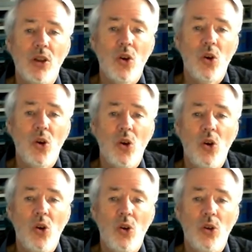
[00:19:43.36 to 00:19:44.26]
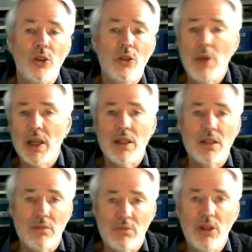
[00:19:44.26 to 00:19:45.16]
Or you may,
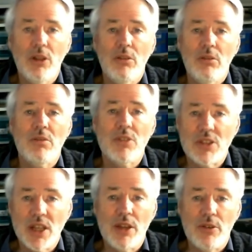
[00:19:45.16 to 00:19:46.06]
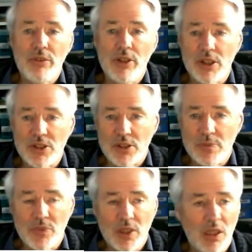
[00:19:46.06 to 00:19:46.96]
say the reverse.
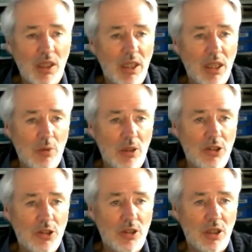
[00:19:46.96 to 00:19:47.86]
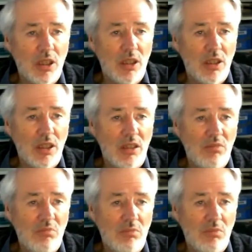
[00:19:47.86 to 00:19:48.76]
In other words,
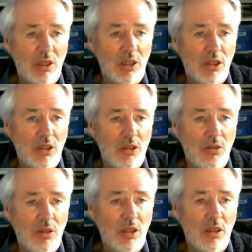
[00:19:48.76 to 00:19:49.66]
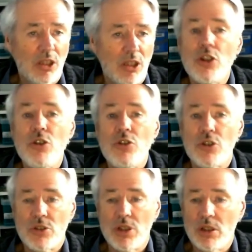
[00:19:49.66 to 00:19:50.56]
you can excuse
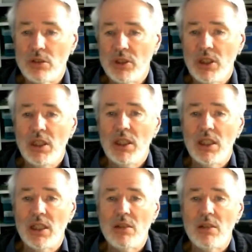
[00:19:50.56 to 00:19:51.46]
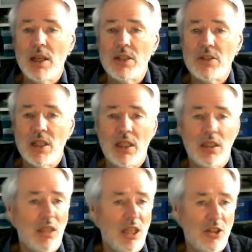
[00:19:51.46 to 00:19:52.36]
yourself by saying,
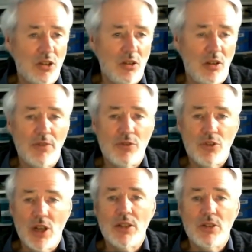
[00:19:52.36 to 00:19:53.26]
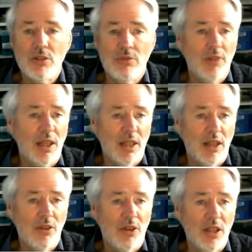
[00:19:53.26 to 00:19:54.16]
yes, you have tried to find
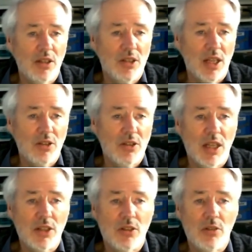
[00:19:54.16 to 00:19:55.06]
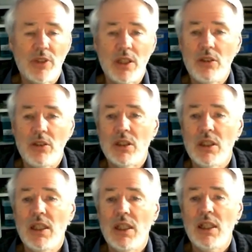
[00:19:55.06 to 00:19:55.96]
out things outside your field
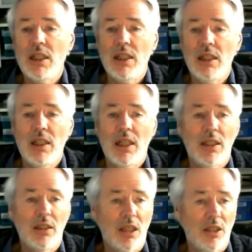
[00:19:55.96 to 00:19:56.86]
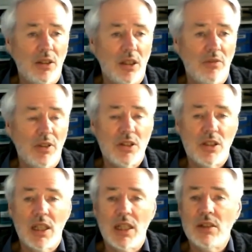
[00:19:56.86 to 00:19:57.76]
and
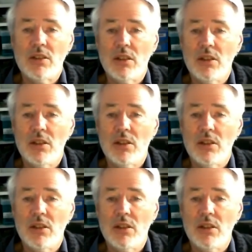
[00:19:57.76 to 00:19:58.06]
investigate